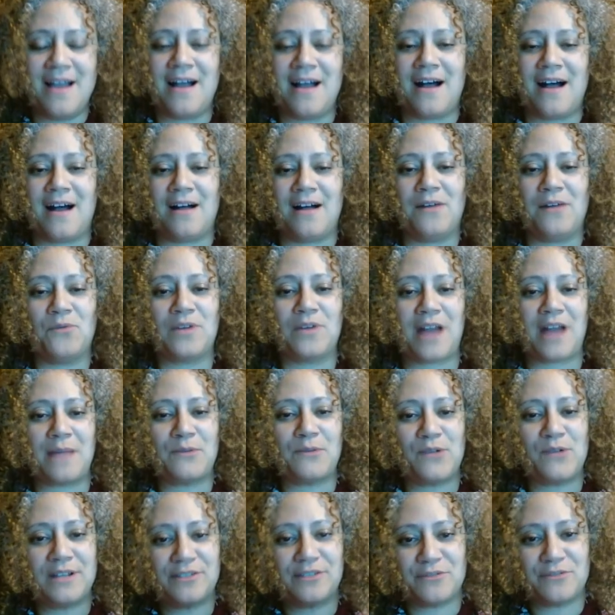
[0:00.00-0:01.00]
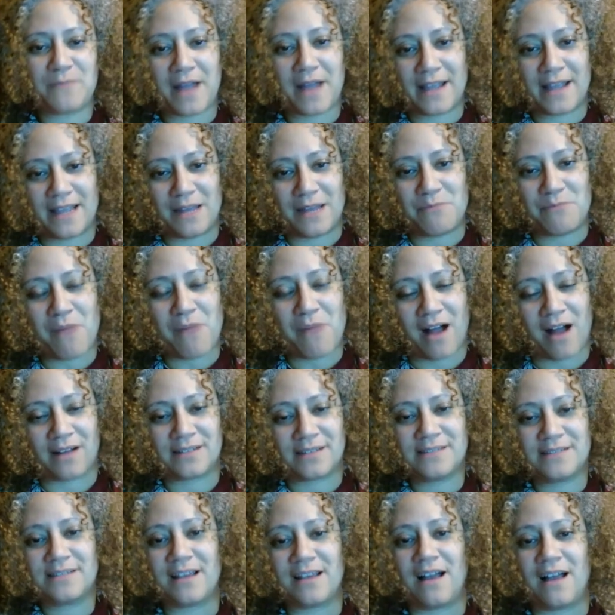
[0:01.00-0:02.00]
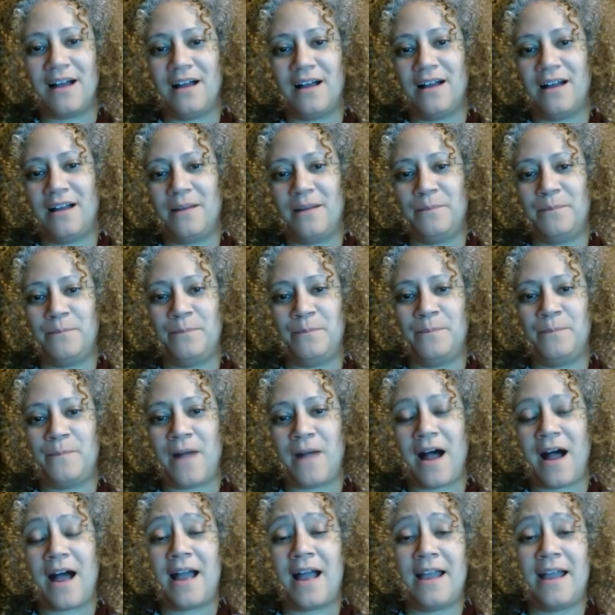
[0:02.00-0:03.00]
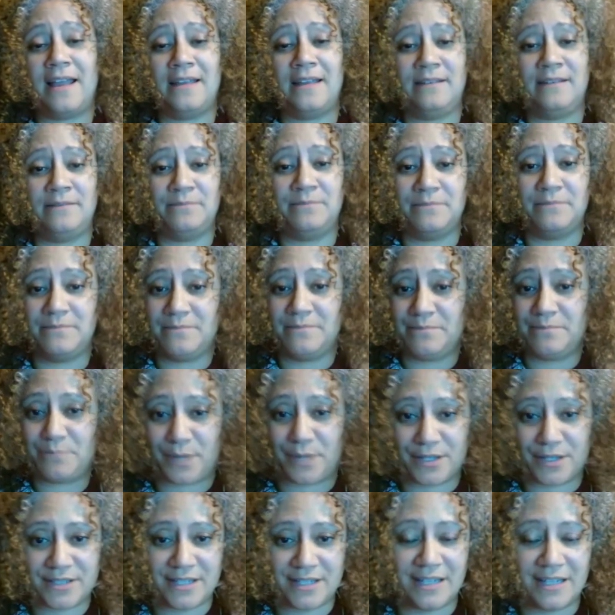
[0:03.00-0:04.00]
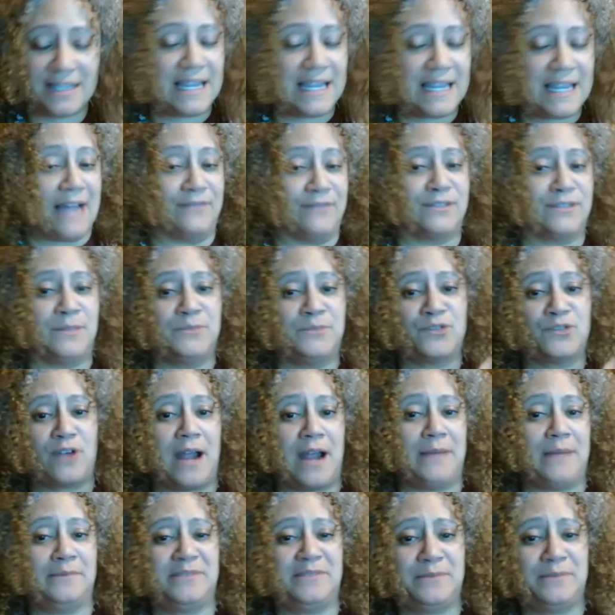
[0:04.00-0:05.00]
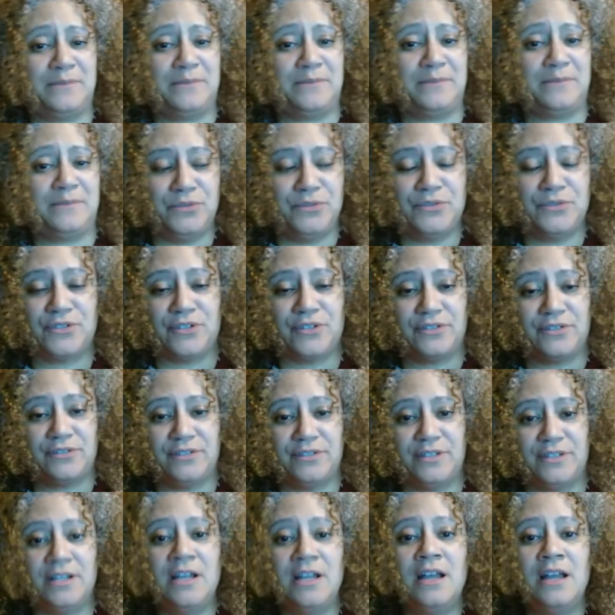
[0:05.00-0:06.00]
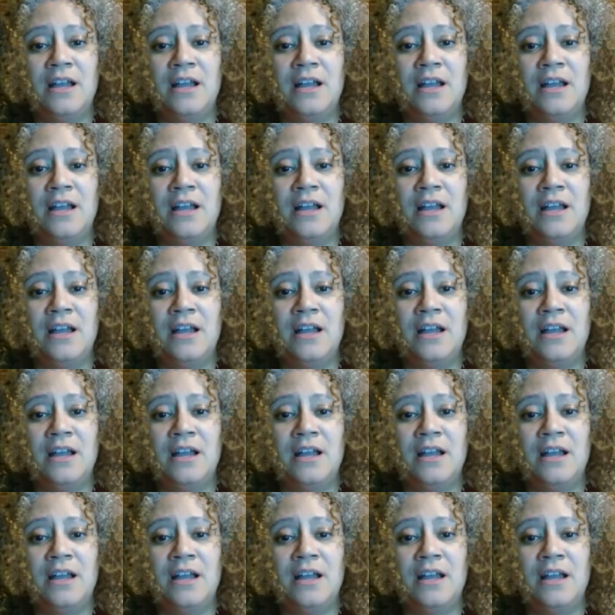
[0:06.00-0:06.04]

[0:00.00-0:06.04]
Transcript: When I'm going through my inbox, I personally have subscribed to certain